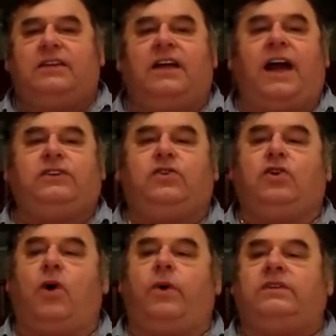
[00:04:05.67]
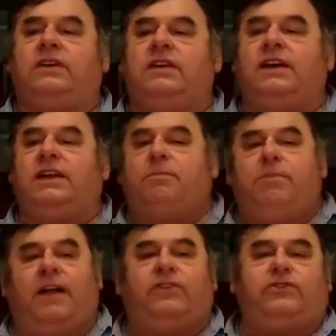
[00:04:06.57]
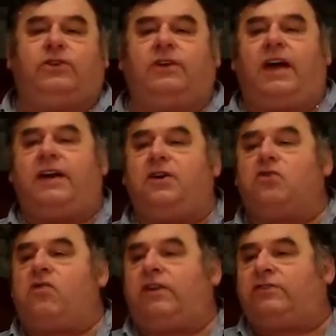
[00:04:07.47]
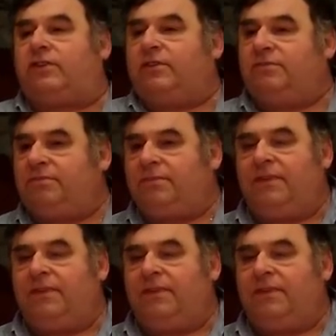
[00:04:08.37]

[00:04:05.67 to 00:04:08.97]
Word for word: Tonight, you're going to need a pencil and an eraser,